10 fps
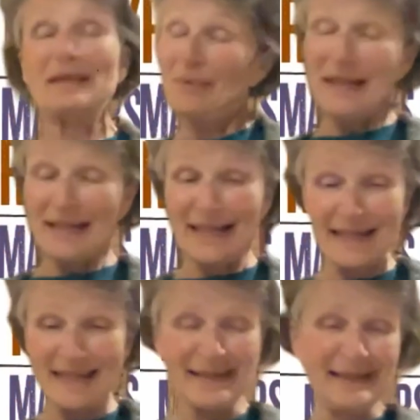be
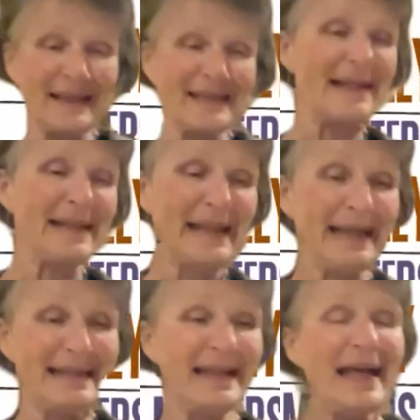assessed and things like
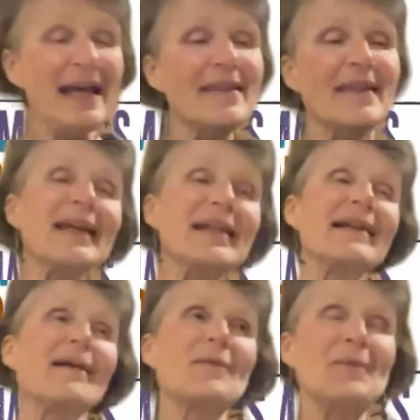that,
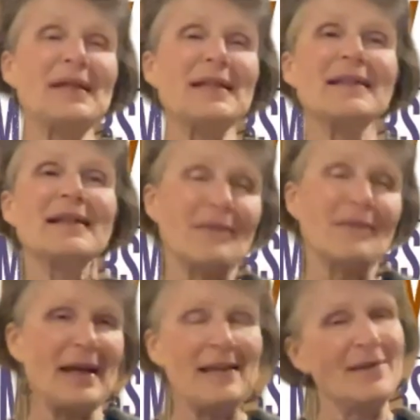then we did it
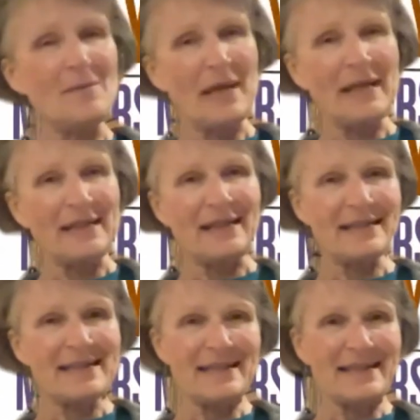around
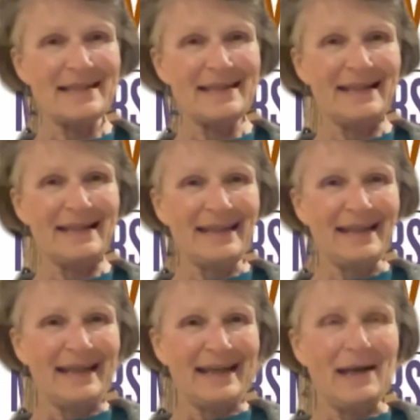thematics.
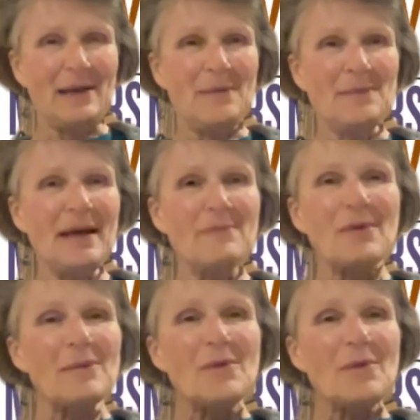And
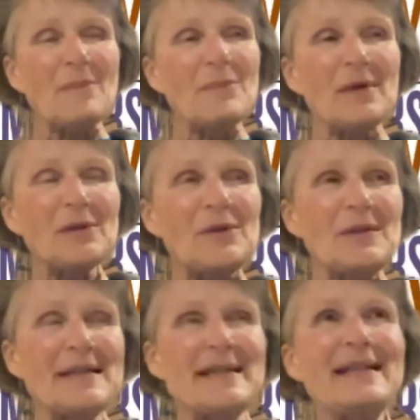one
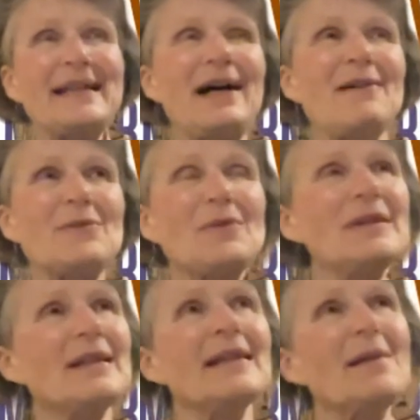girl said, after
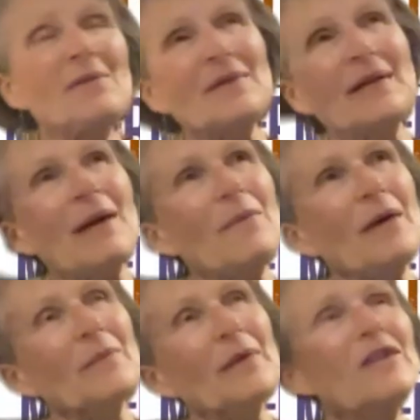we'd done that
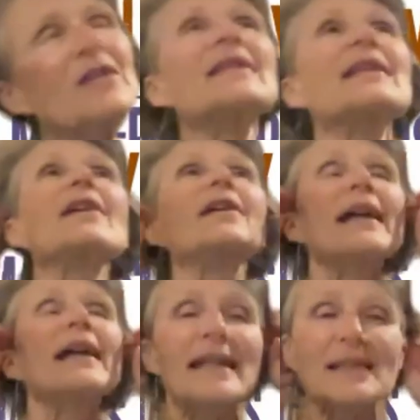1 week, she said,
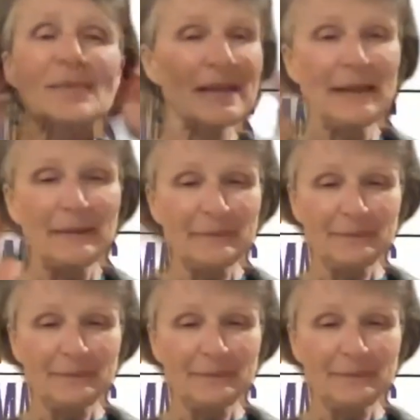okay, next week